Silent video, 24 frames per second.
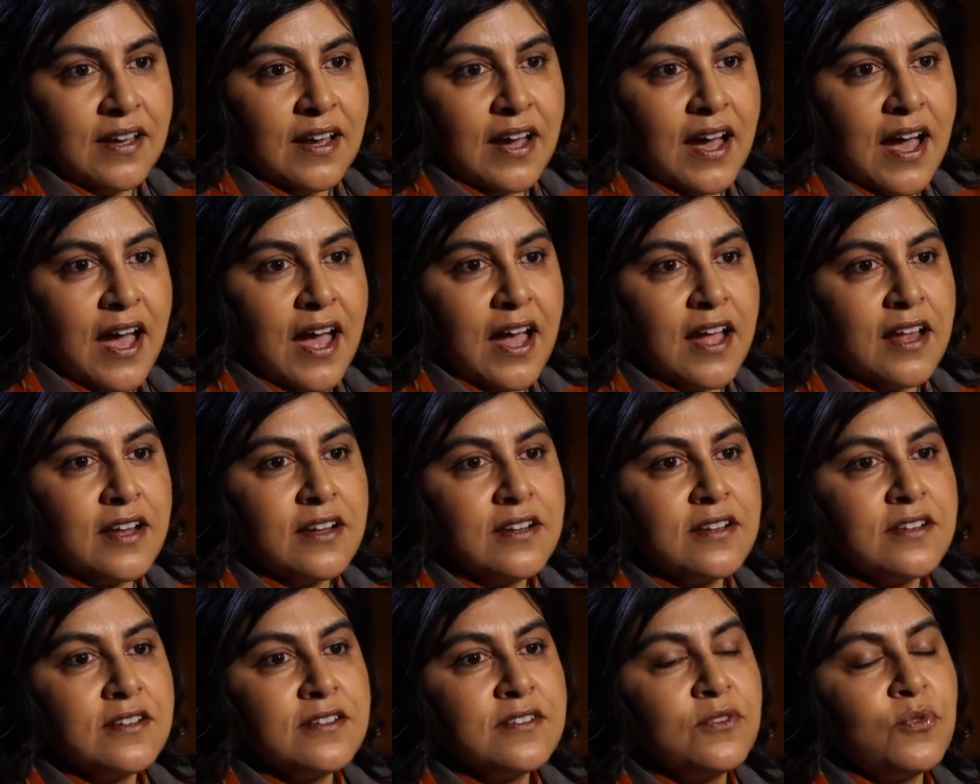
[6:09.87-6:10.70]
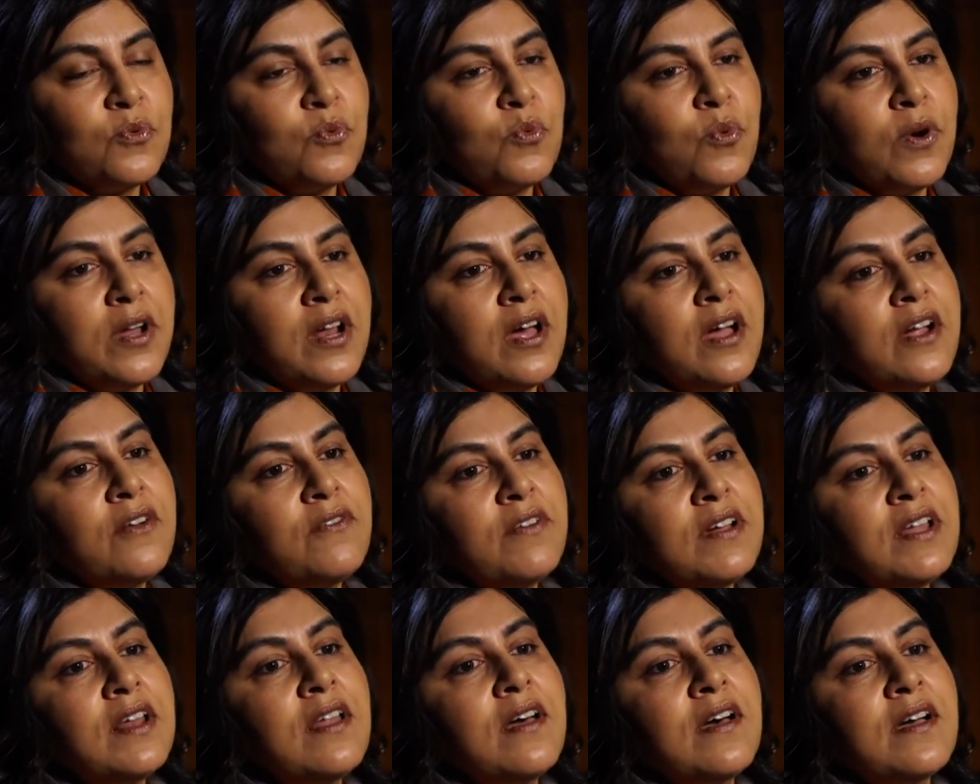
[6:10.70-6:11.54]
And when I
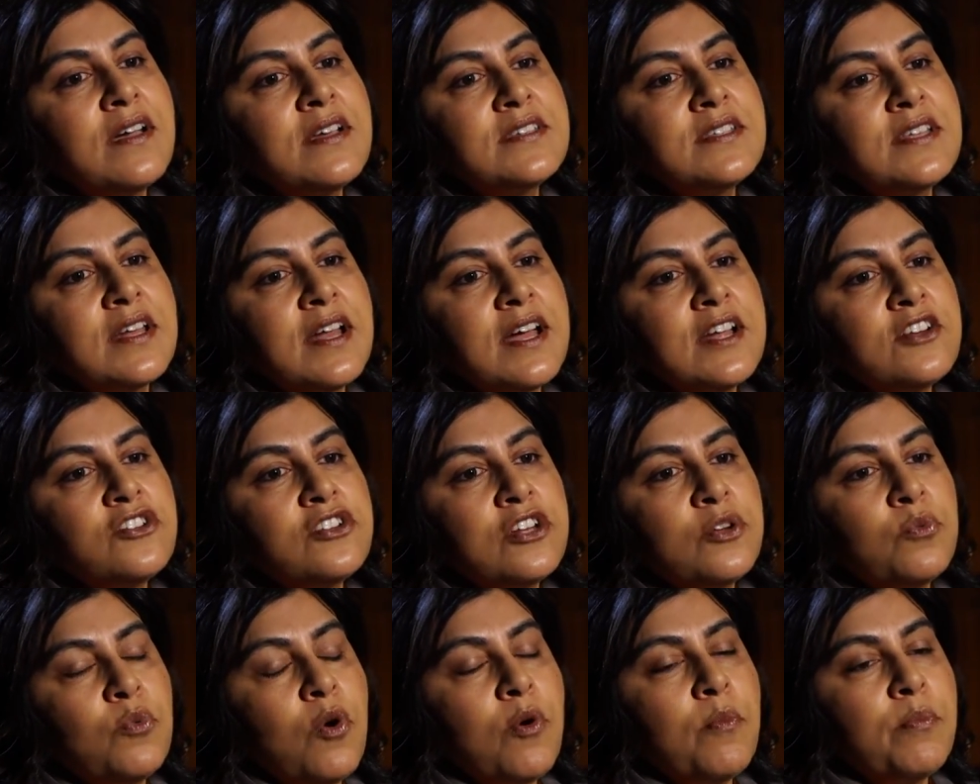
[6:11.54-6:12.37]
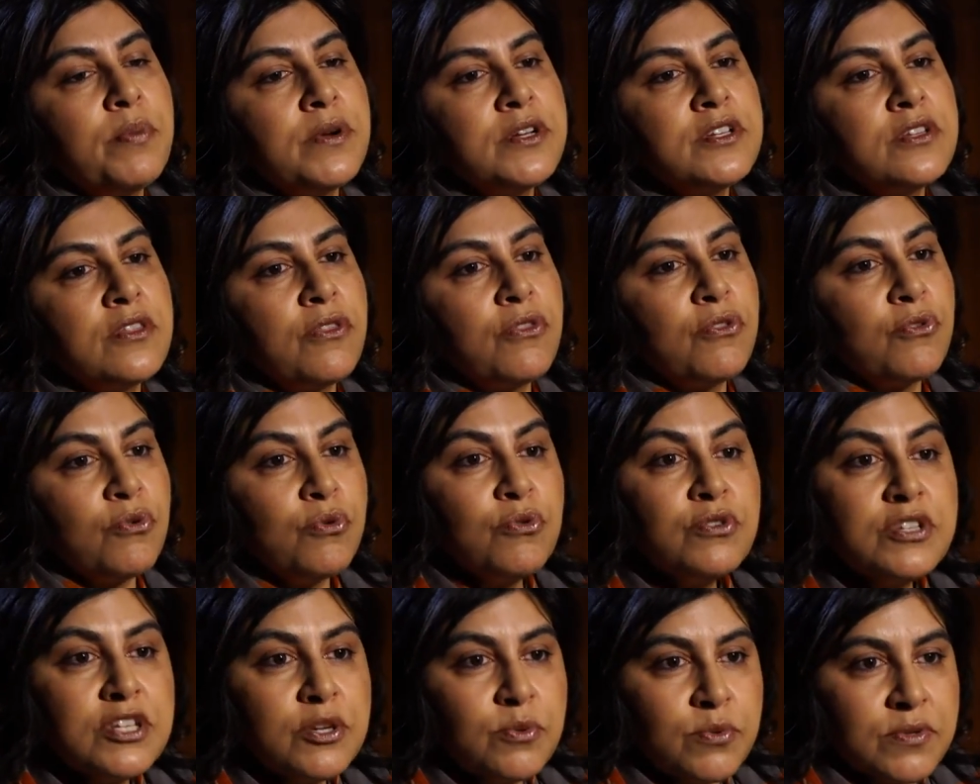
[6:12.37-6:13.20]
realised that actually what Britain
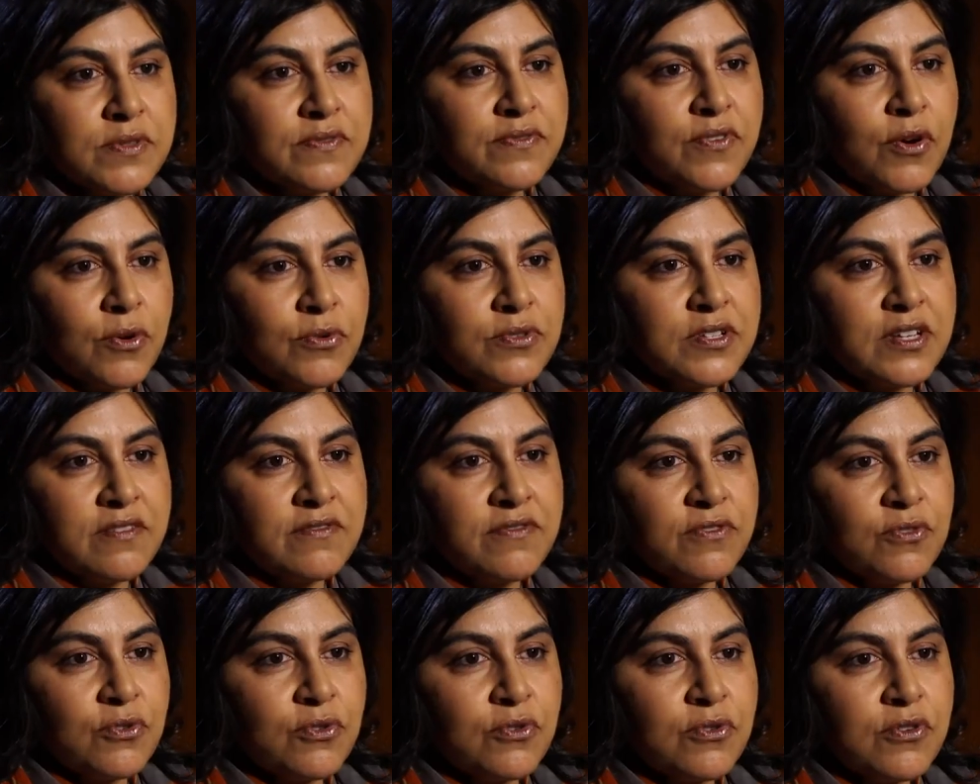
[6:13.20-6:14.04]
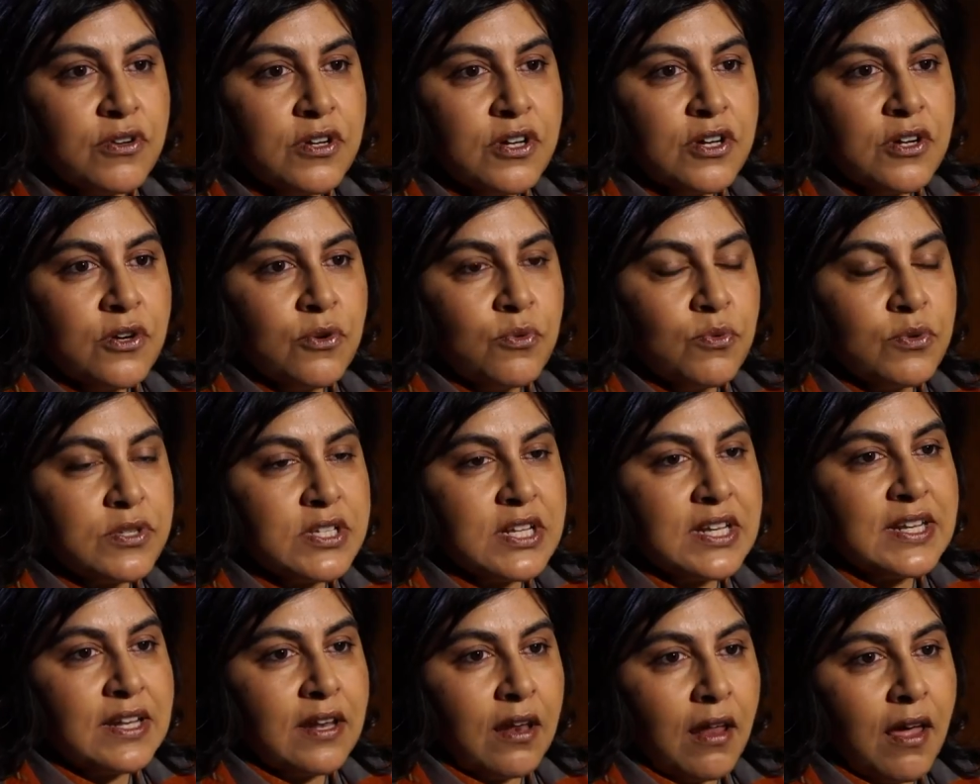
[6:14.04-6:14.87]
thought it was voting for was
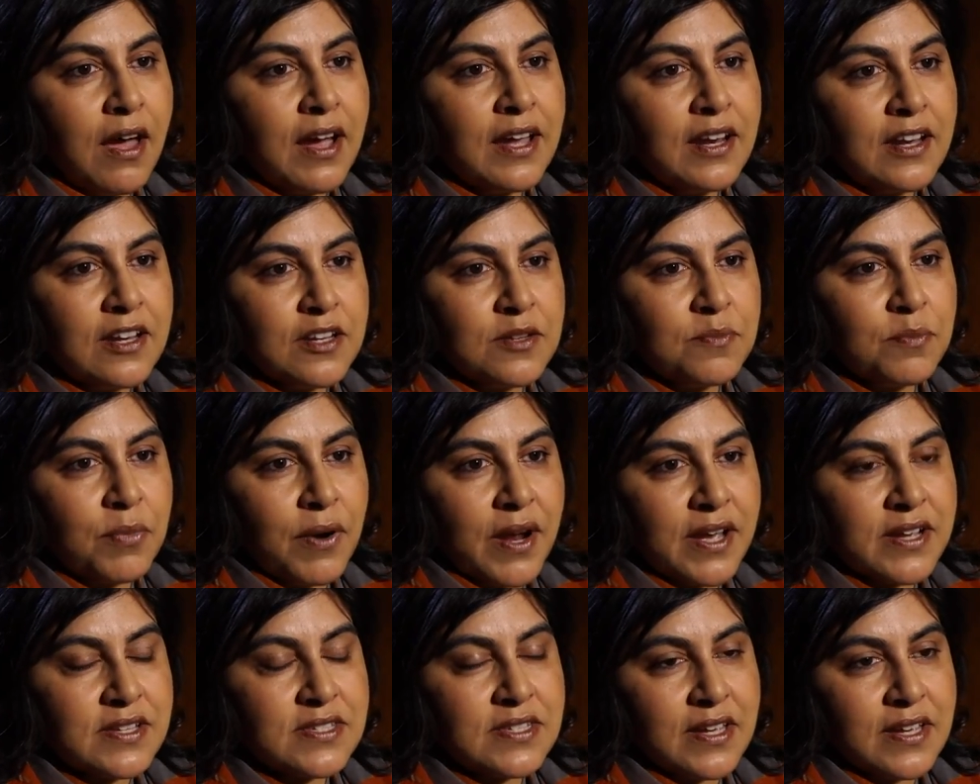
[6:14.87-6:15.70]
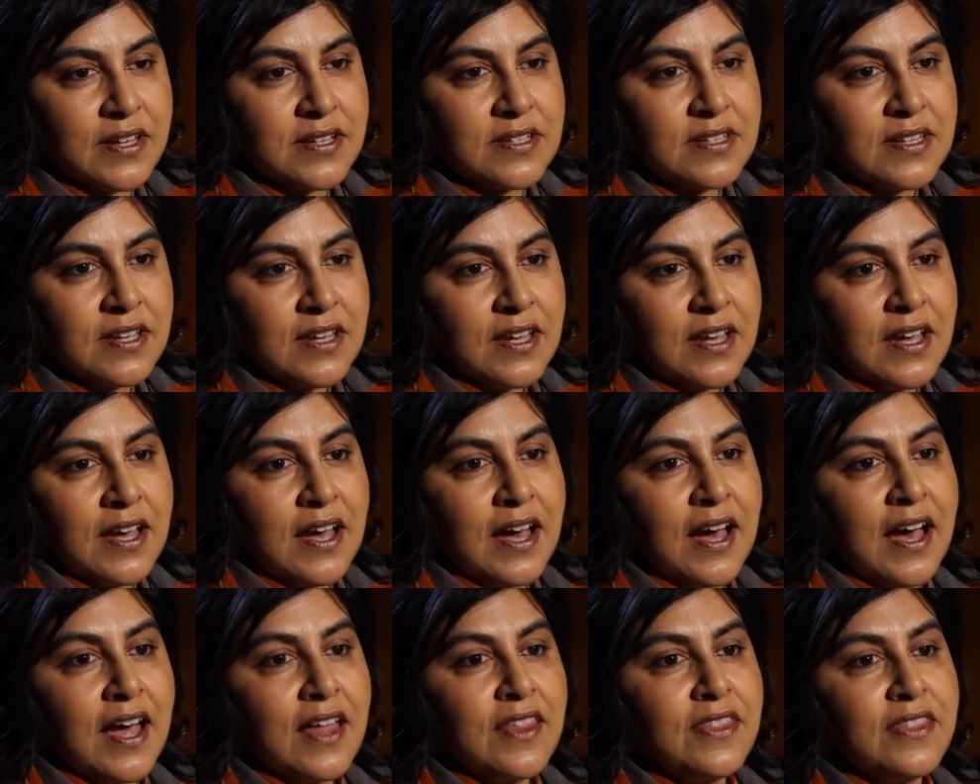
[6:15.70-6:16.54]
little island Brexit,
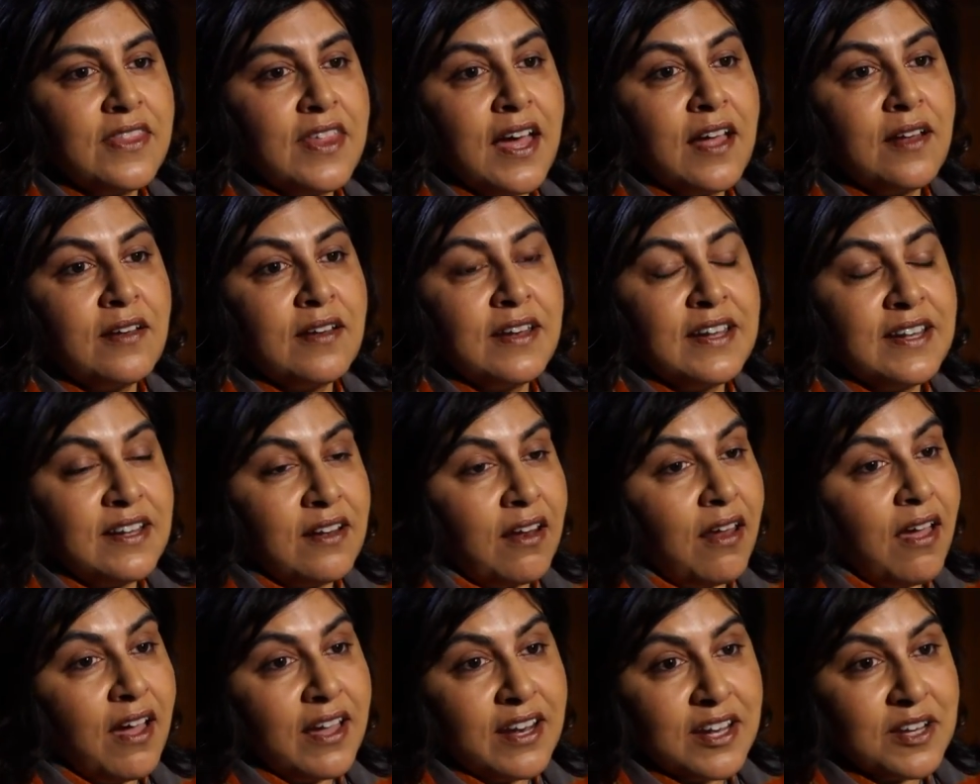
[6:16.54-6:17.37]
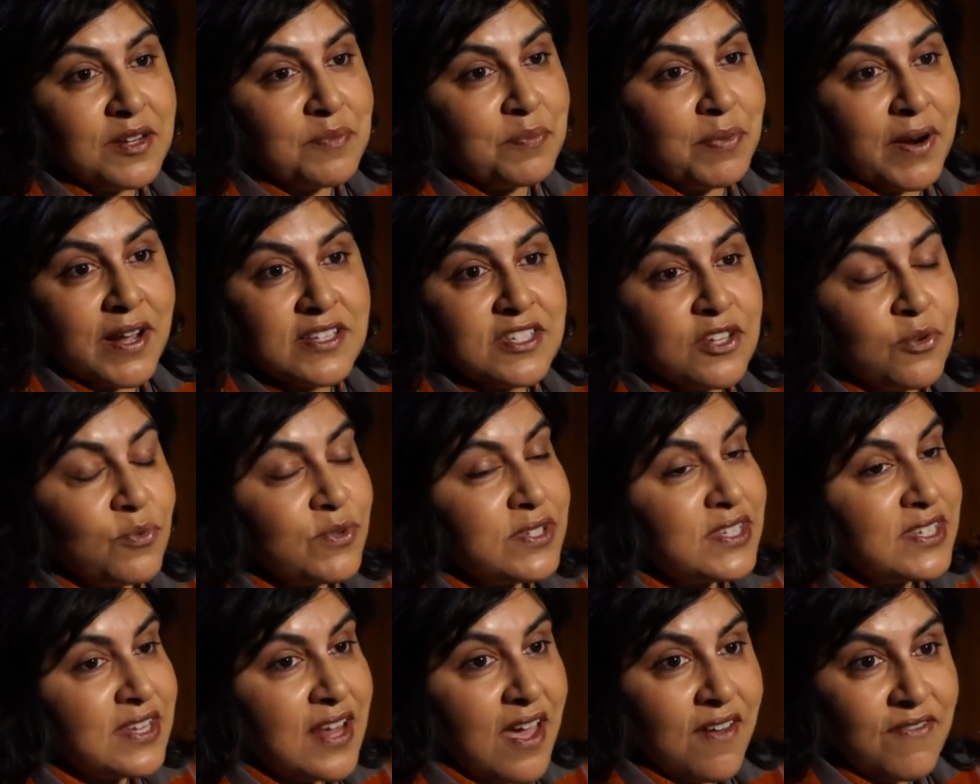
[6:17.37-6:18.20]
and that little island Brexit was
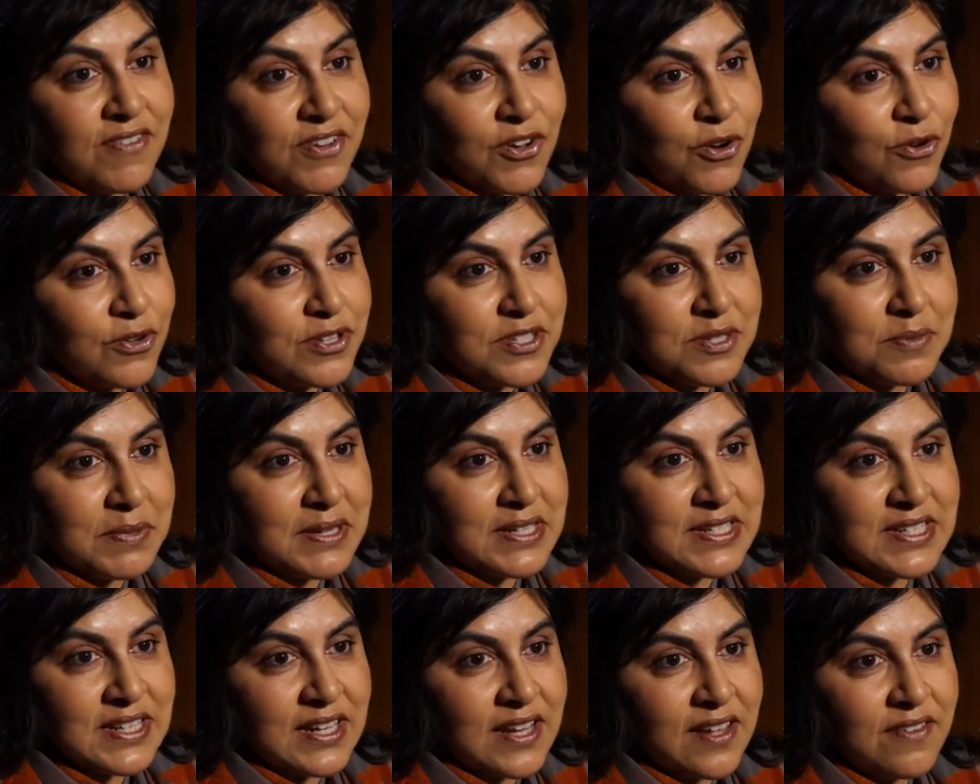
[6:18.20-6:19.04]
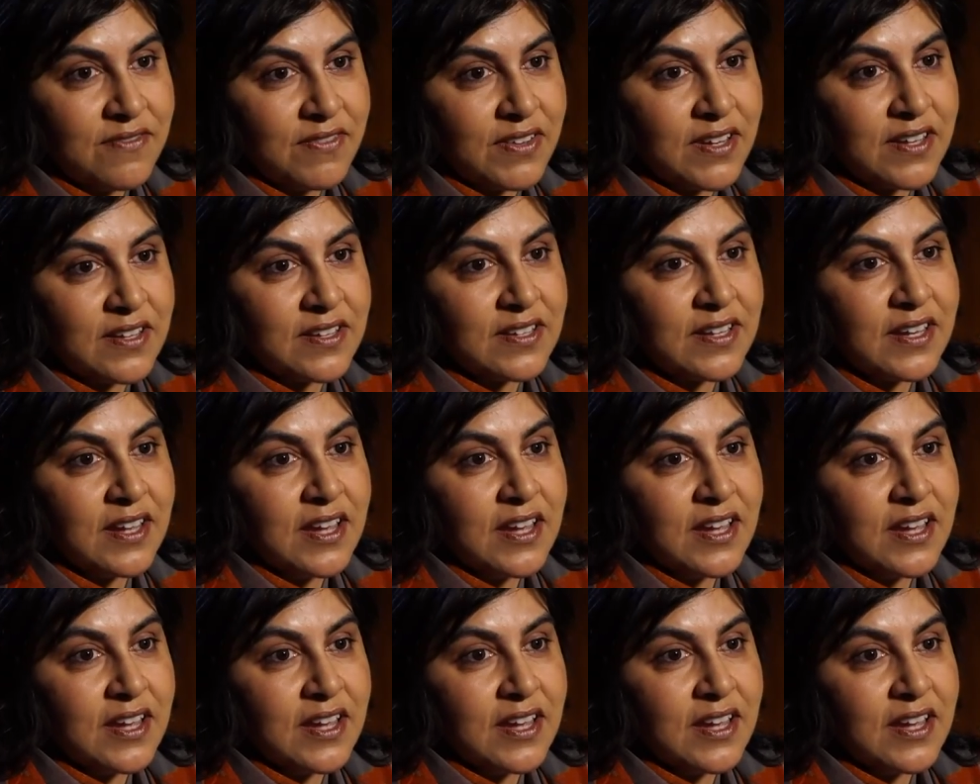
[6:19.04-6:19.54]
never going to be delivered,